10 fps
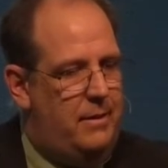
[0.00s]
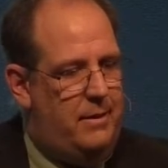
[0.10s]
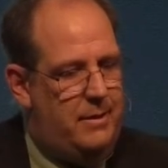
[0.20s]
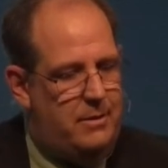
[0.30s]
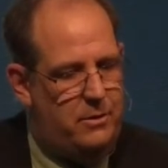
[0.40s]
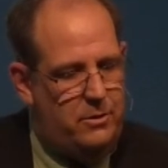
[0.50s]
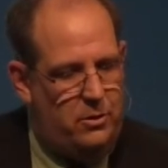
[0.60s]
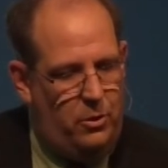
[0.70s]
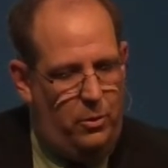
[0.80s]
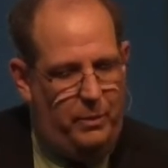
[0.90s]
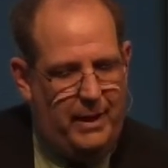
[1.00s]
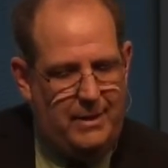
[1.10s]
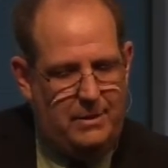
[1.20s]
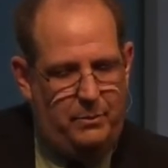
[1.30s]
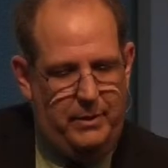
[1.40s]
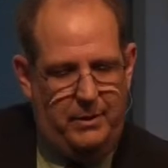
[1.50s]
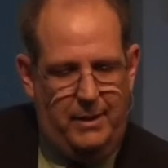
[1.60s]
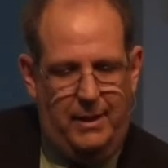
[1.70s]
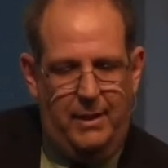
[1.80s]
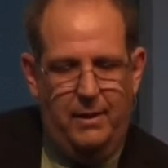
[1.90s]
Because there's no
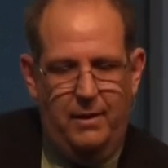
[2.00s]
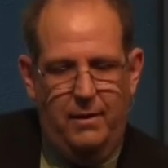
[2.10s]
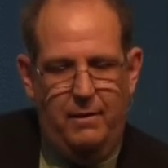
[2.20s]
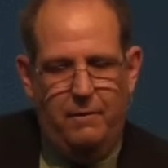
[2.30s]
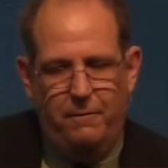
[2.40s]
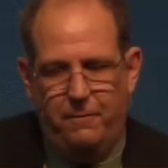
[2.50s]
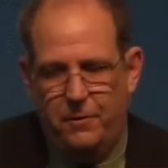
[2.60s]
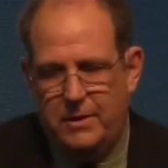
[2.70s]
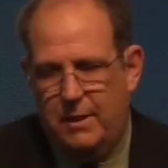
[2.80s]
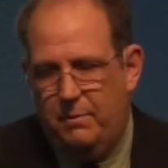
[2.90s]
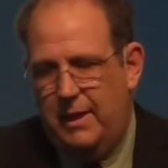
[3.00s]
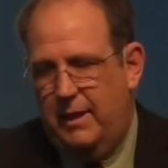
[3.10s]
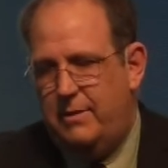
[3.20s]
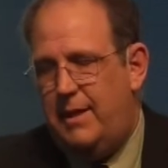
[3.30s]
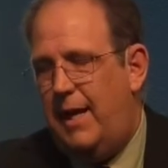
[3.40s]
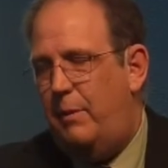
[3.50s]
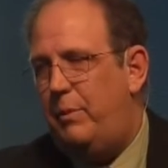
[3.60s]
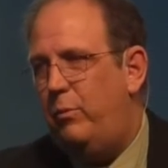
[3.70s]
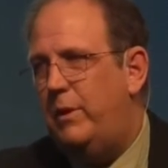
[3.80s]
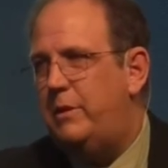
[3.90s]
possibility for something else to
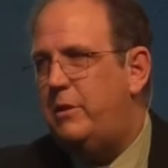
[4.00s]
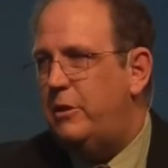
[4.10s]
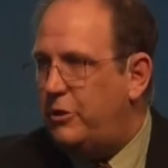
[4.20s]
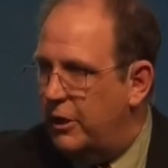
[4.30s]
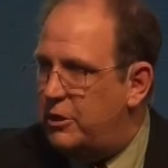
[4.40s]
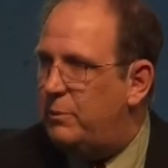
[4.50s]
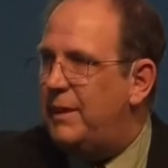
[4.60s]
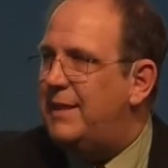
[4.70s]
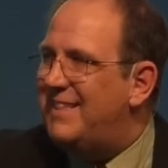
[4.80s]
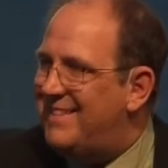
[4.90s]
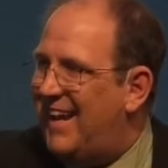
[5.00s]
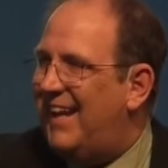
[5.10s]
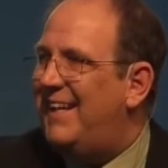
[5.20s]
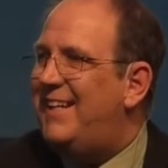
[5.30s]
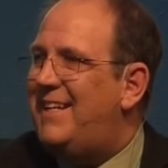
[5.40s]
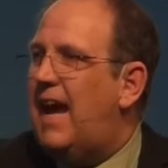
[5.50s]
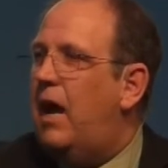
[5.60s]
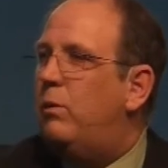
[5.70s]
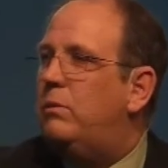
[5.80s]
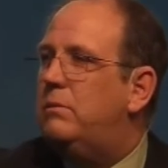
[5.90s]
happen once the judgment is handed
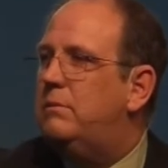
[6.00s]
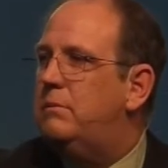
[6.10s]
down.